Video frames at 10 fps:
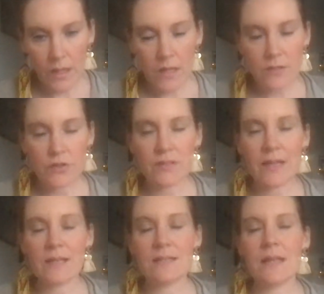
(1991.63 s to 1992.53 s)
So just get
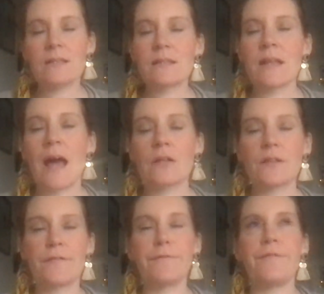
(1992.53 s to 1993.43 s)
a sense now to
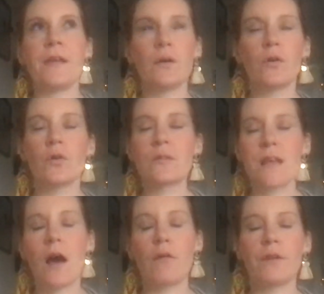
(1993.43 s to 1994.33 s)
feel
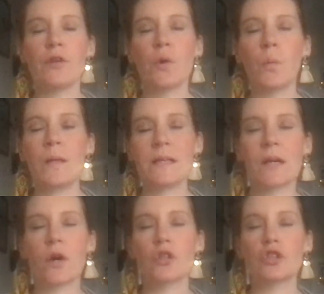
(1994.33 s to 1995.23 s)
yourself in your wedding
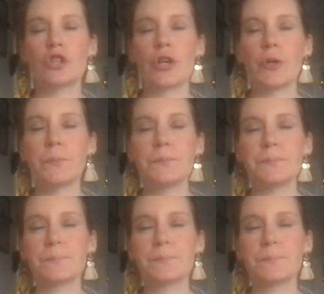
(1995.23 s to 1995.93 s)
costume